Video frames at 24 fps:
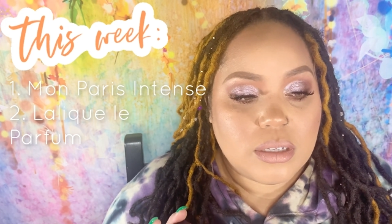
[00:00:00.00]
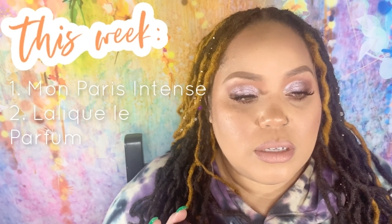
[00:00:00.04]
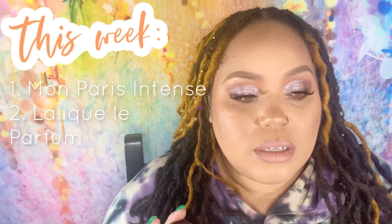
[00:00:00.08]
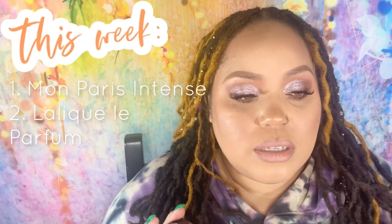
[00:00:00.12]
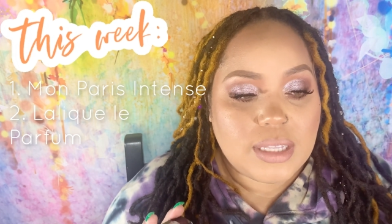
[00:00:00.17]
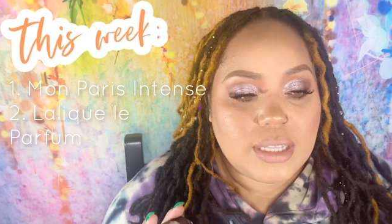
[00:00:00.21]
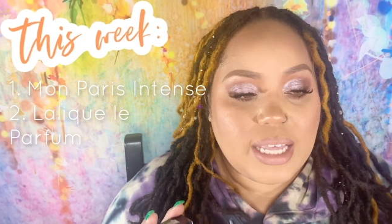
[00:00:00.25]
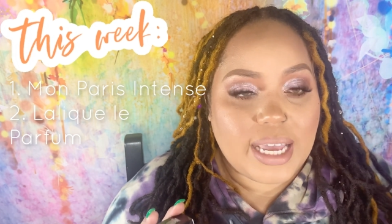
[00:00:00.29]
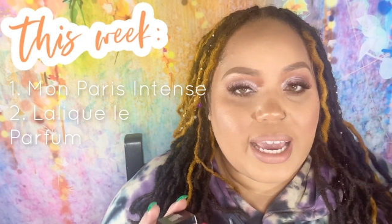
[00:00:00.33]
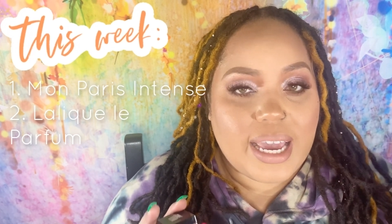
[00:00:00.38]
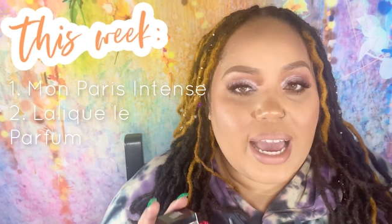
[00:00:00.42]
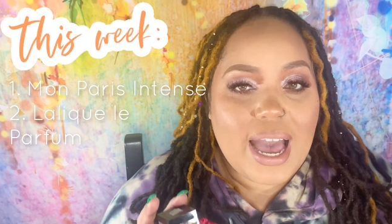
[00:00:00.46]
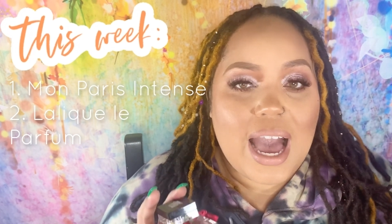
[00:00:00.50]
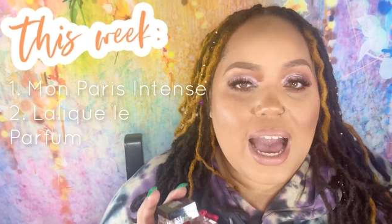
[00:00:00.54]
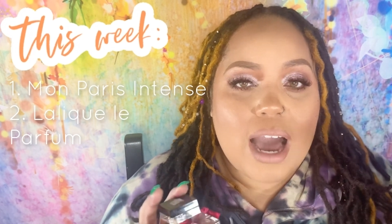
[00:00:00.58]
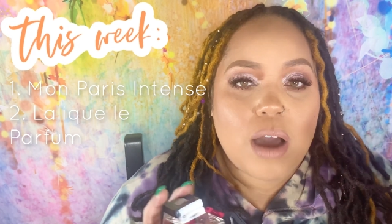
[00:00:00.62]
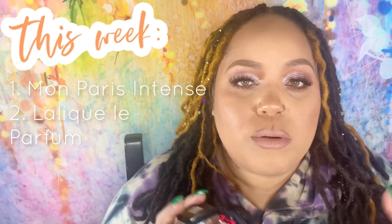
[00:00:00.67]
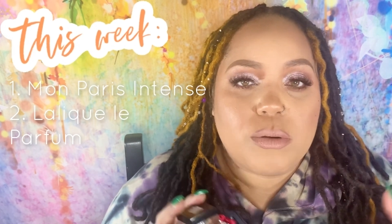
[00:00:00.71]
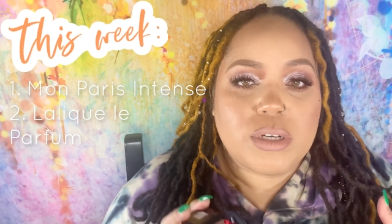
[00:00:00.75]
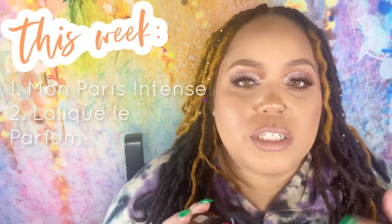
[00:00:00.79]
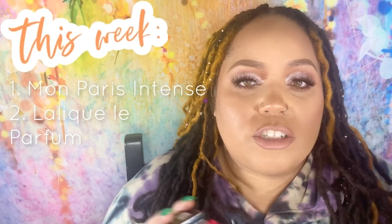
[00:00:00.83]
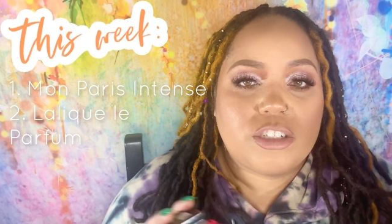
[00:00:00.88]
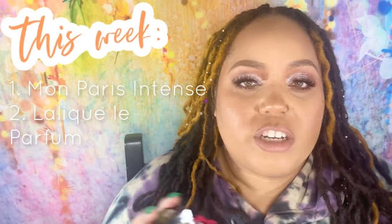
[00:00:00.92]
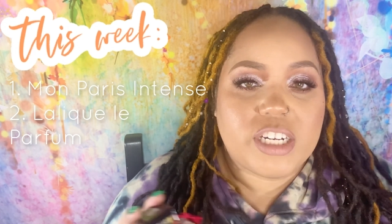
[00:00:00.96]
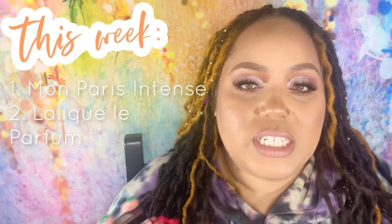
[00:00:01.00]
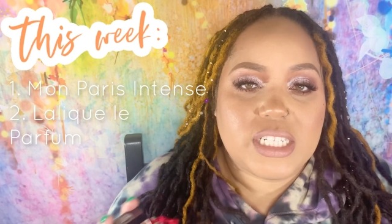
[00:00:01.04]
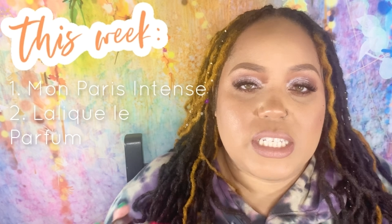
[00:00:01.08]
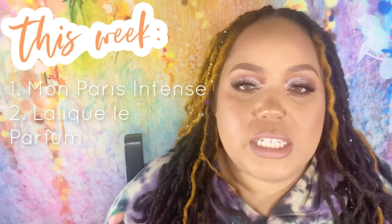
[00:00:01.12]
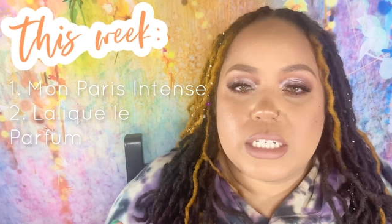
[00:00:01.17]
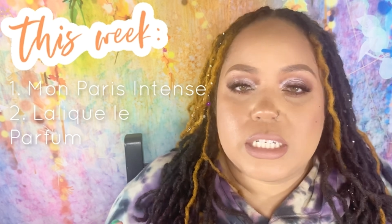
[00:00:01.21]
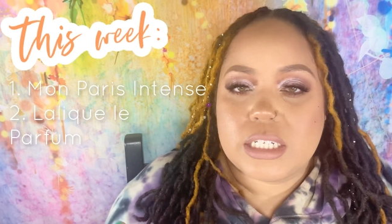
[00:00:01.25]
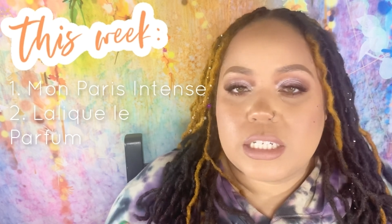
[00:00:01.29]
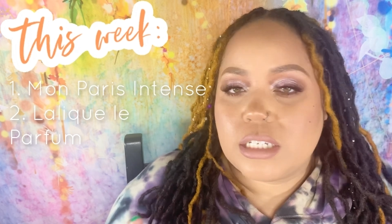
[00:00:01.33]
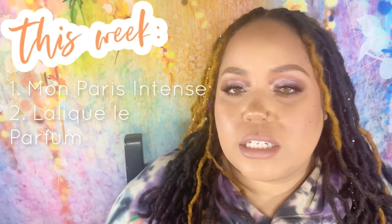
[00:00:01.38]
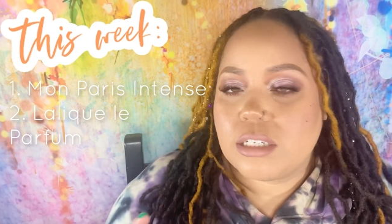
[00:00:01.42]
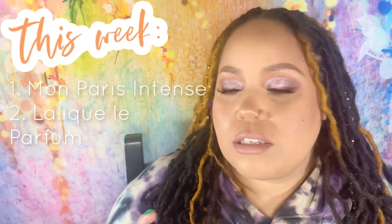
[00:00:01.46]
like how it
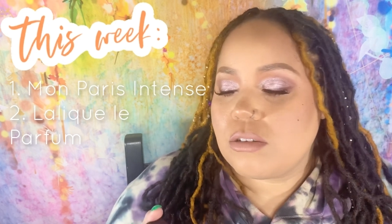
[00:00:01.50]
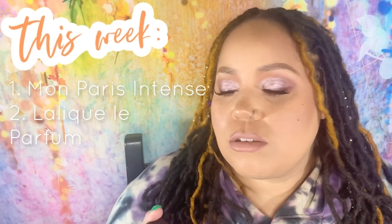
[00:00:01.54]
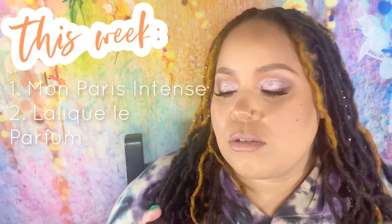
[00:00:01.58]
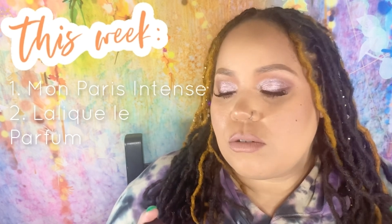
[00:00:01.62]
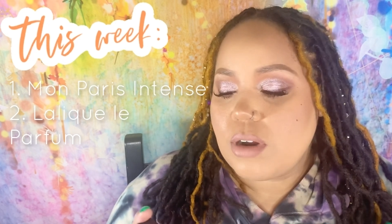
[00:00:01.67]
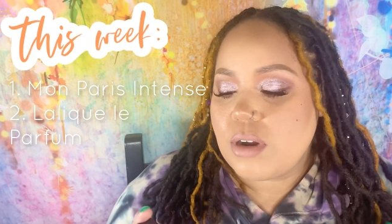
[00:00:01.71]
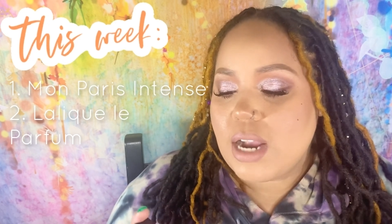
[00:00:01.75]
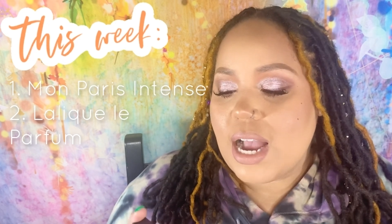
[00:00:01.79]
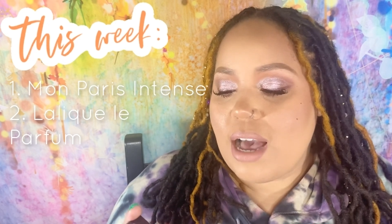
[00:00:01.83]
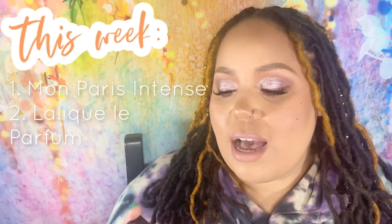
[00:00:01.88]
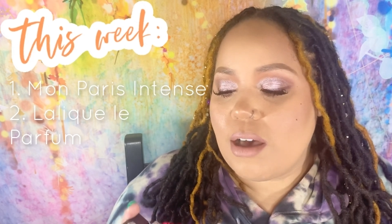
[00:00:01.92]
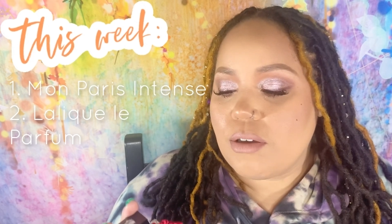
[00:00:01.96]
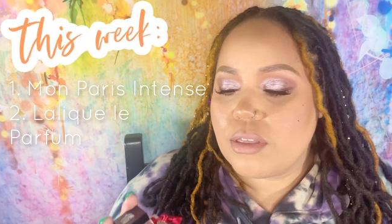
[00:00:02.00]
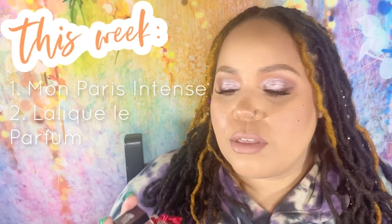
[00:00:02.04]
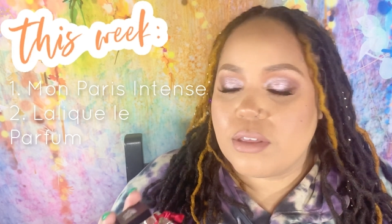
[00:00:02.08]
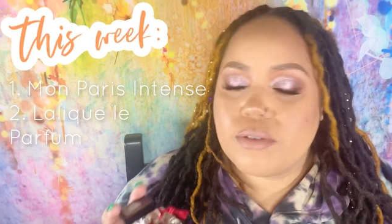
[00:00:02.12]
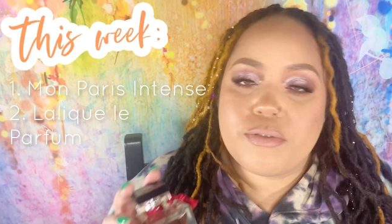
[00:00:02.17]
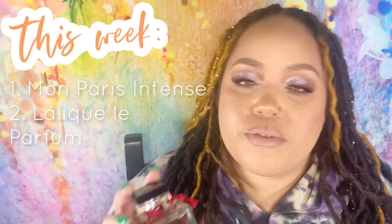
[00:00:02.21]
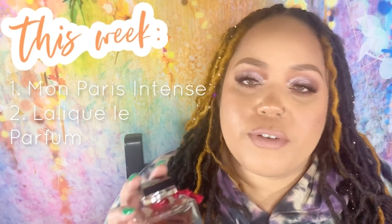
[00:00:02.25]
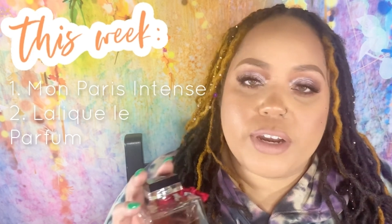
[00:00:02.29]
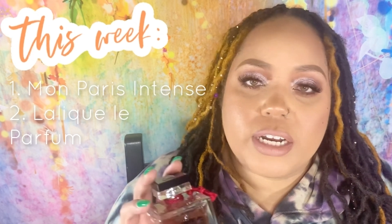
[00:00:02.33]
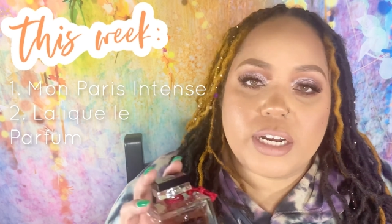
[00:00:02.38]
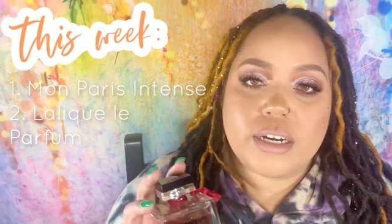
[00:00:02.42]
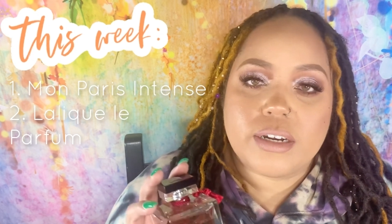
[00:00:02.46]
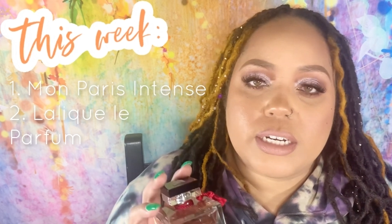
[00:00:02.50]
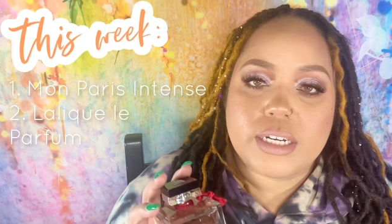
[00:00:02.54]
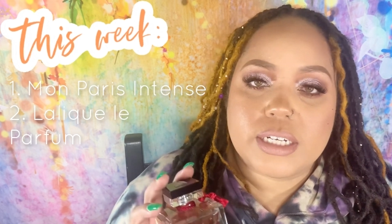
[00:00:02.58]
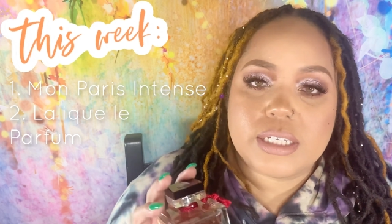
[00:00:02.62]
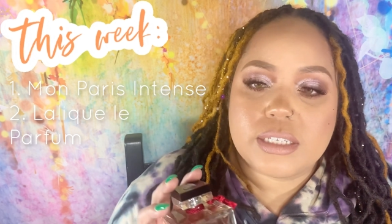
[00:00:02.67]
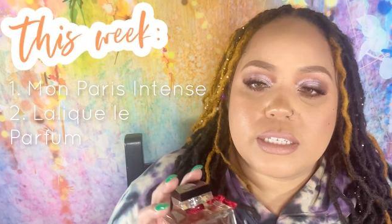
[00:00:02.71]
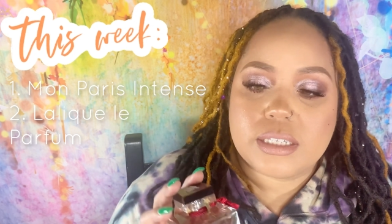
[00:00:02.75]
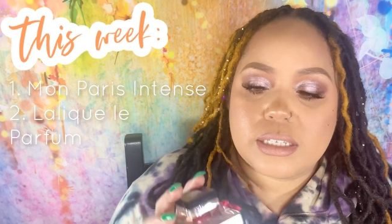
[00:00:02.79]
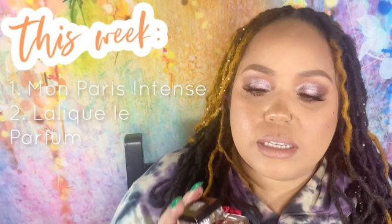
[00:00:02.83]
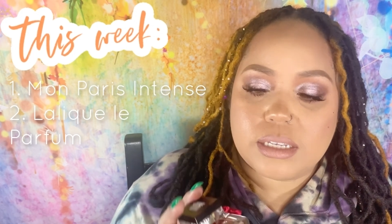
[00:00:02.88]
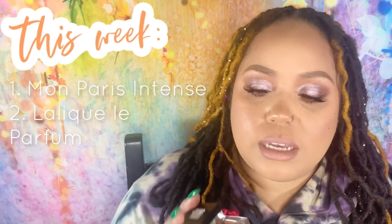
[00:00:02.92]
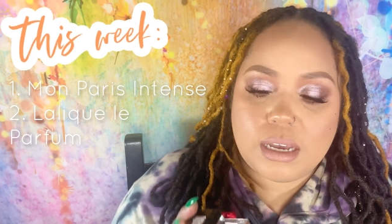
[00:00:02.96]
transitions or how the
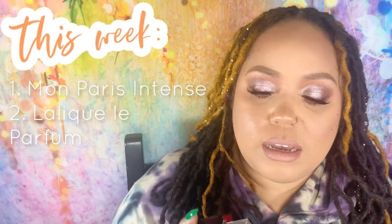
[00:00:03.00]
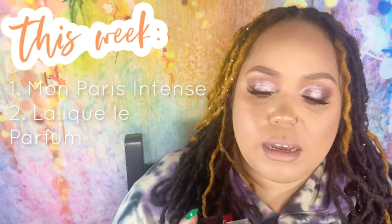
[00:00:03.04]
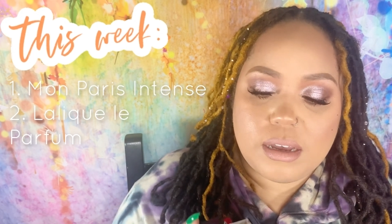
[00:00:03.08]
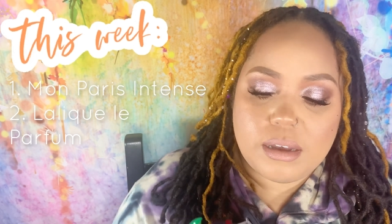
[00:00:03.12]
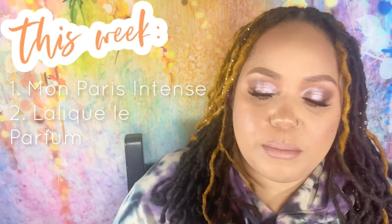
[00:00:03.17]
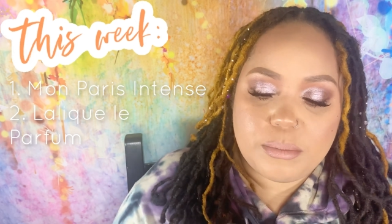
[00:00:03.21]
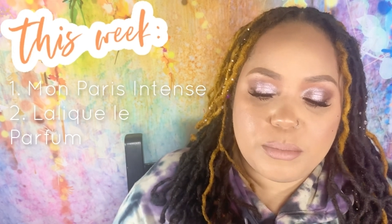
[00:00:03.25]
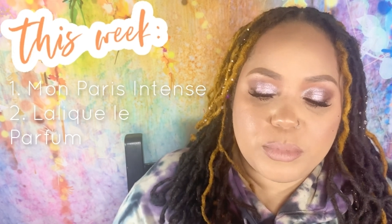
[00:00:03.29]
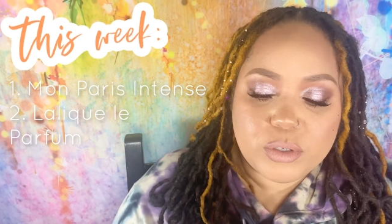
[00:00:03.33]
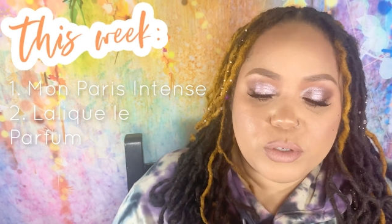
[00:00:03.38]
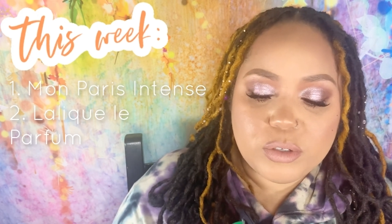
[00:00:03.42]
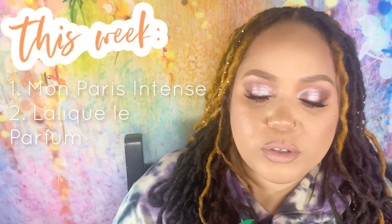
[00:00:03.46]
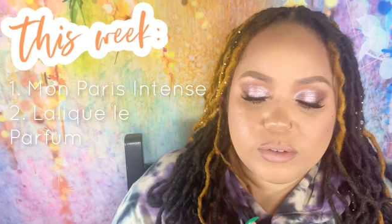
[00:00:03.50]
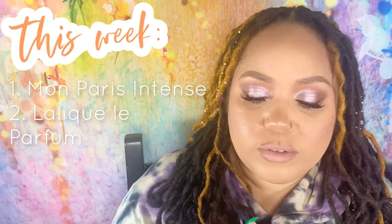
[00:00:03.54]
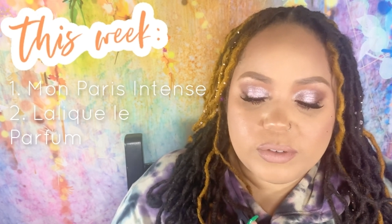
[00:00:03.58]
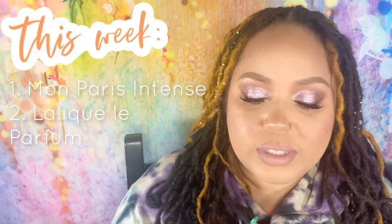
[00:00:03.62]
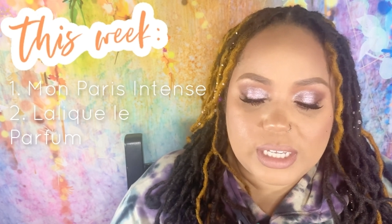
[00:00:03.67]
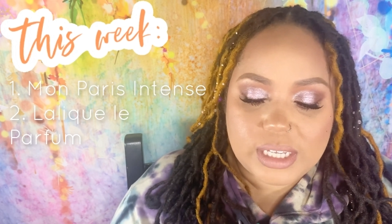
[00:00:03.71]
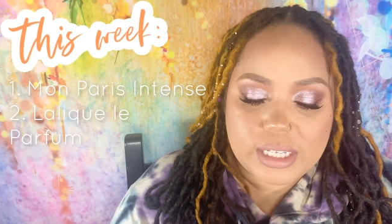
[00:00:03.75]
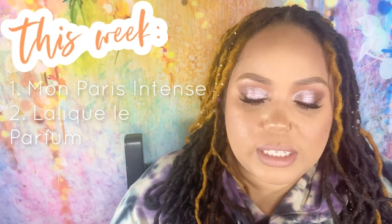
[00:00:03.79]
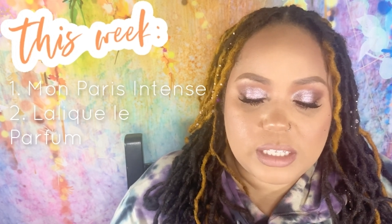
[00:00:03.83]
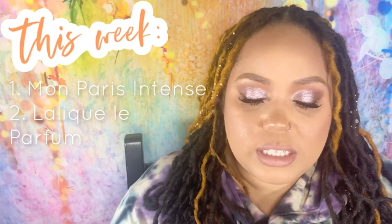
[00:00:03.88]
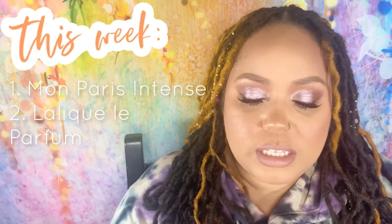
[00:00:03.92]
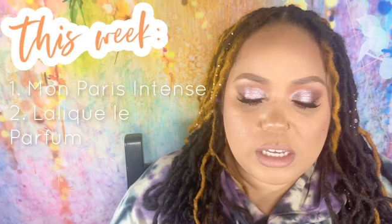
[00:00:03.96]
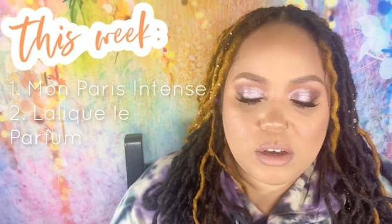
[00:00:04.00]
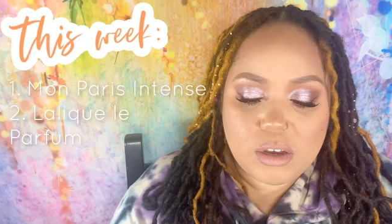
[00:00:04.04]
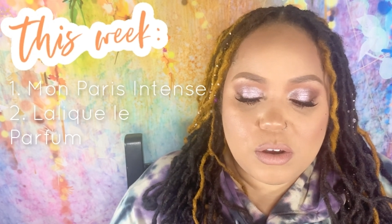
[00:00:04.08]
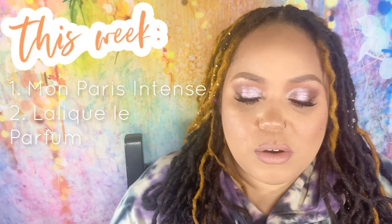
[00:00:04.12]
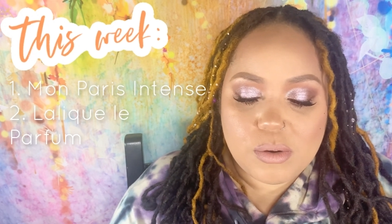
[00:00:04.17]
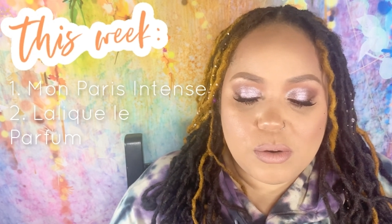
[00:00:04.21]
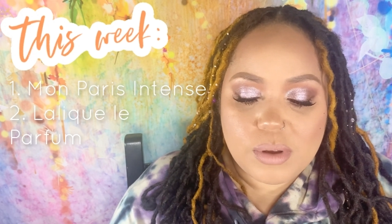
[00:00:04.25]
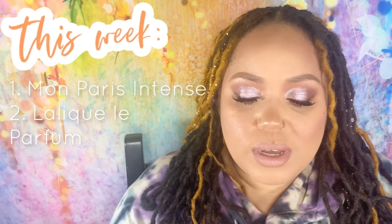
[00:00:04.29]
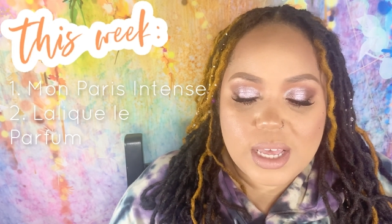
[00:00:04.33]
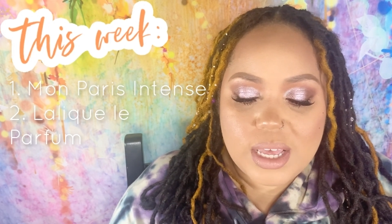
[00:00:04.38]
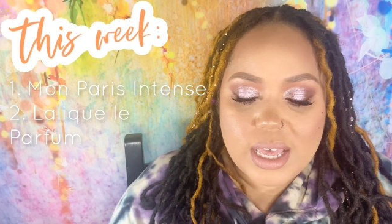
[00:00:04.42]
fragrance moves. And so